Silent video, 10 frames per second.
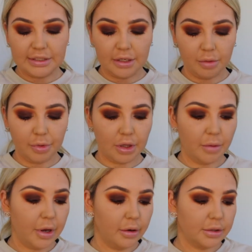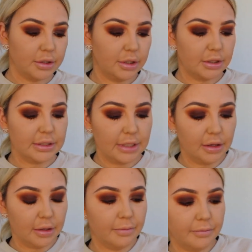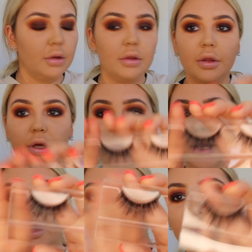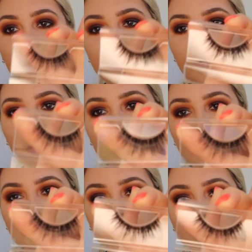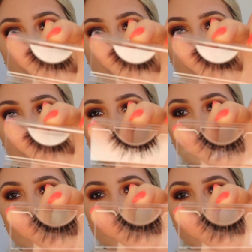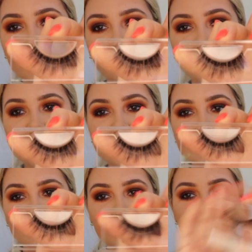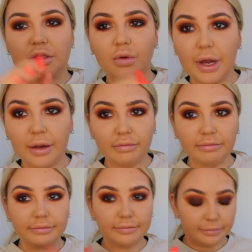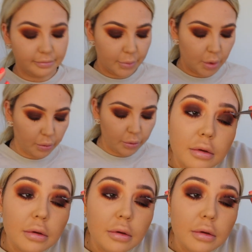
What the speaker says: set. I'll bring them out so you can see them. They're quite cute. They're not too extreme because this look is quite bold.